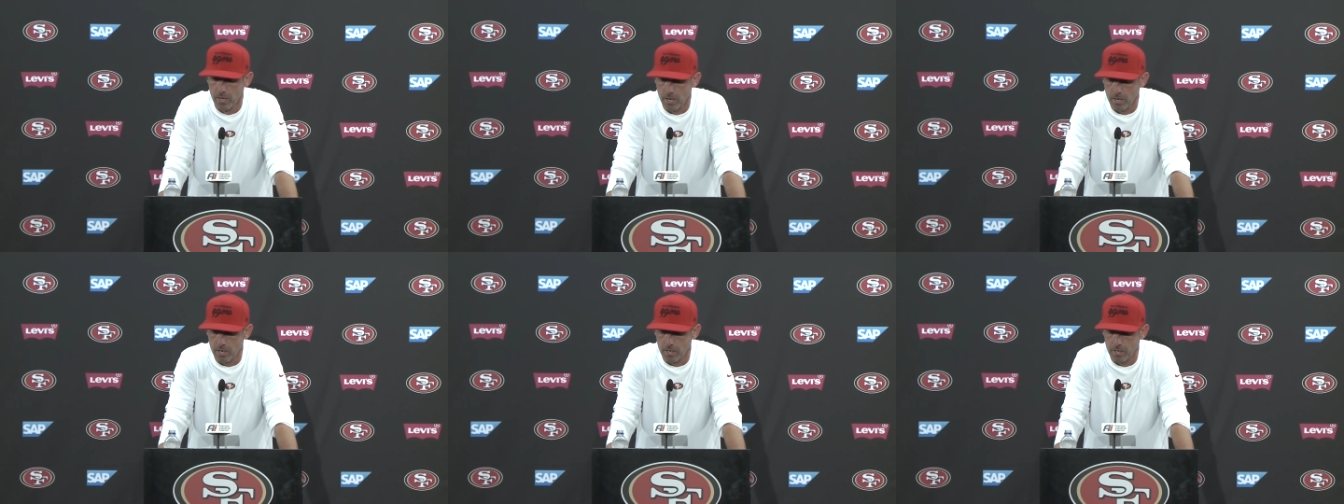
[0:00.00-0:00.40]

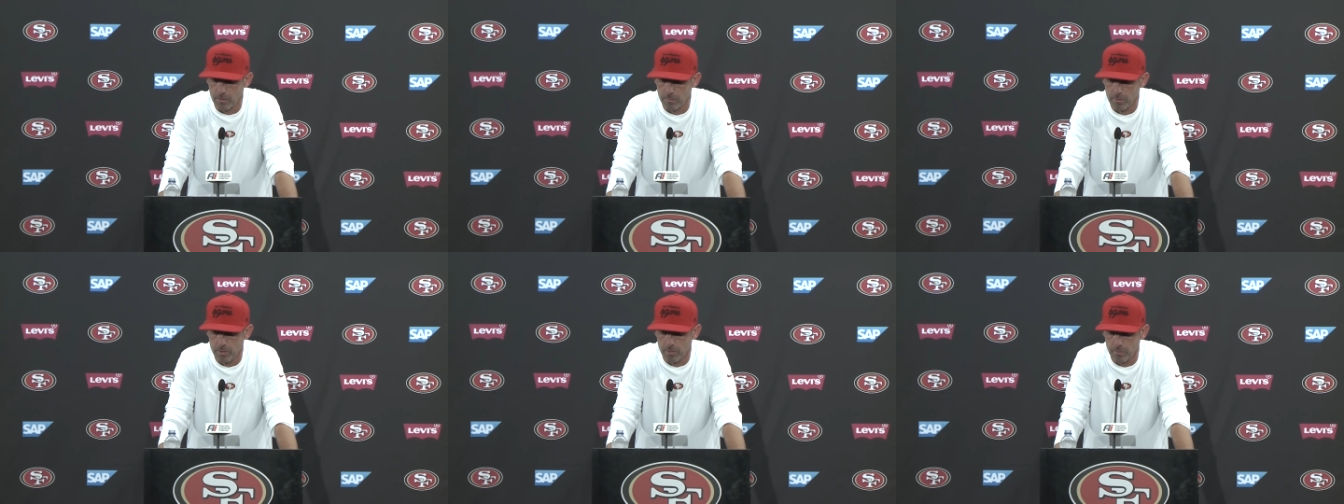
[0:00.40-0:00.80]

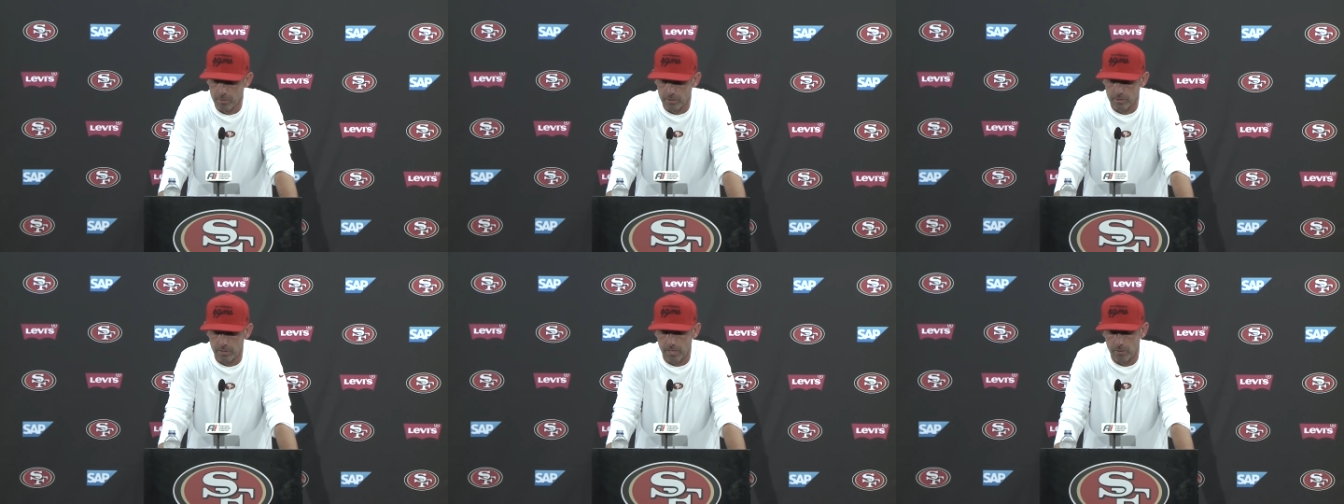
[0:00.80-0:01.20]
Um,
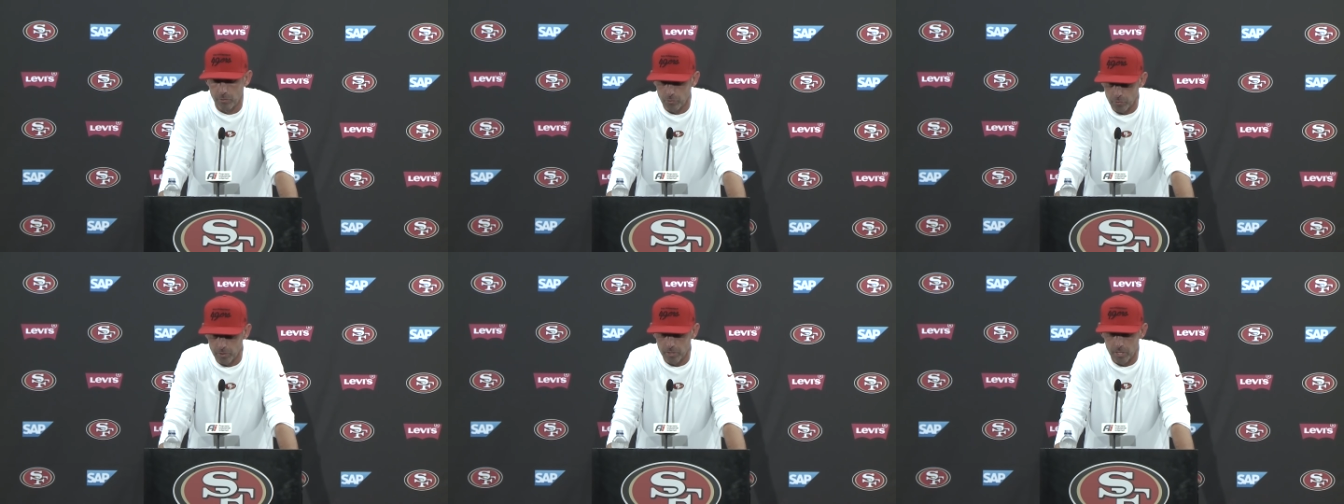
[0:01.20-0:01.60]
but today
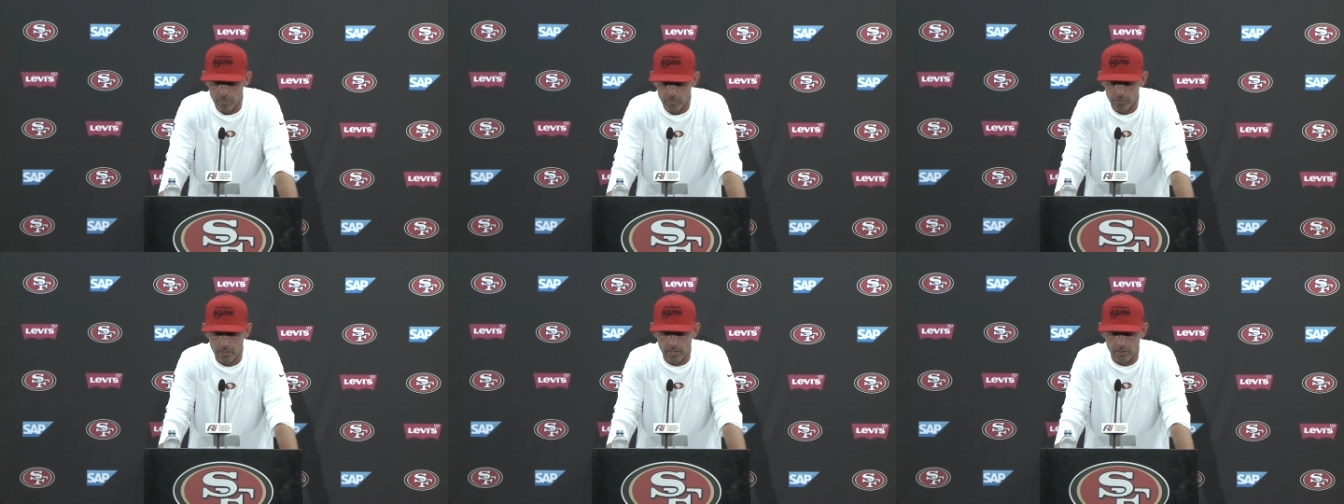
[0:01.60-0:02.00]
was really
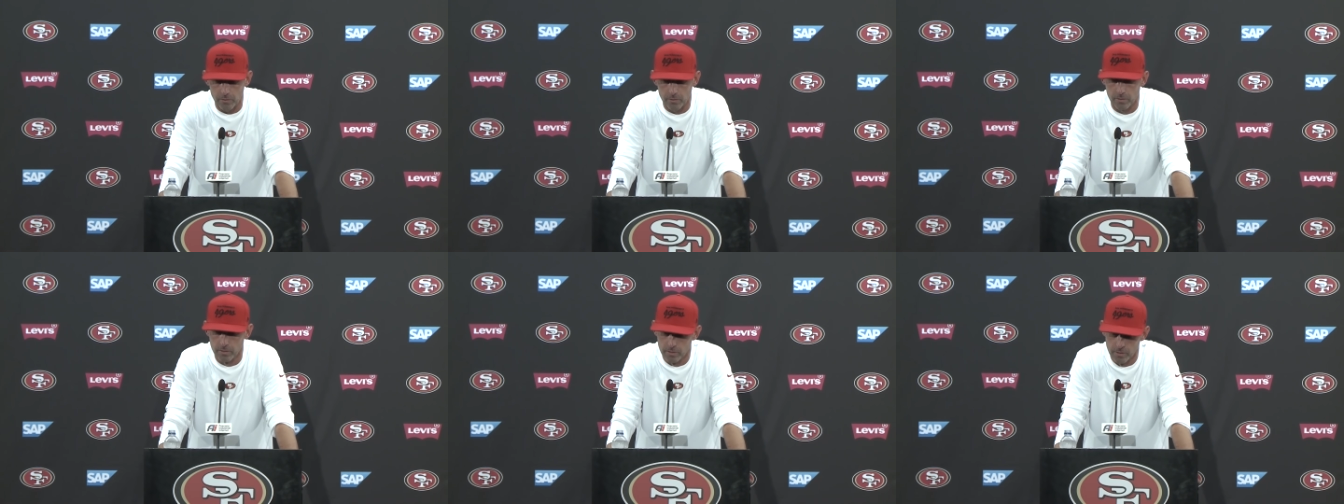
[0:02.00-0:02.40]
almost like
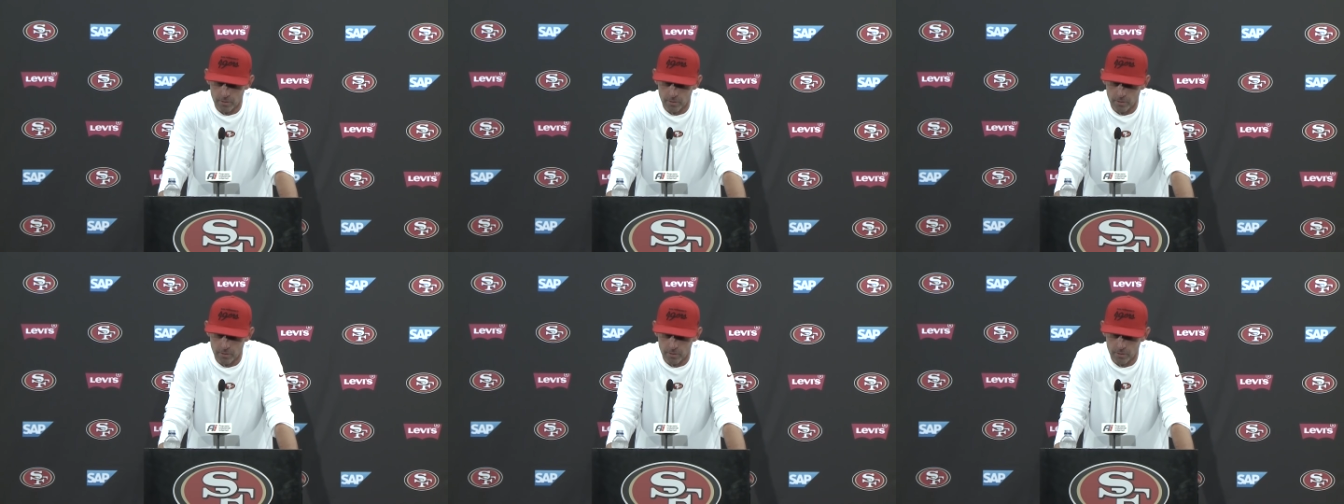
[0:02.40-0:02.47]
his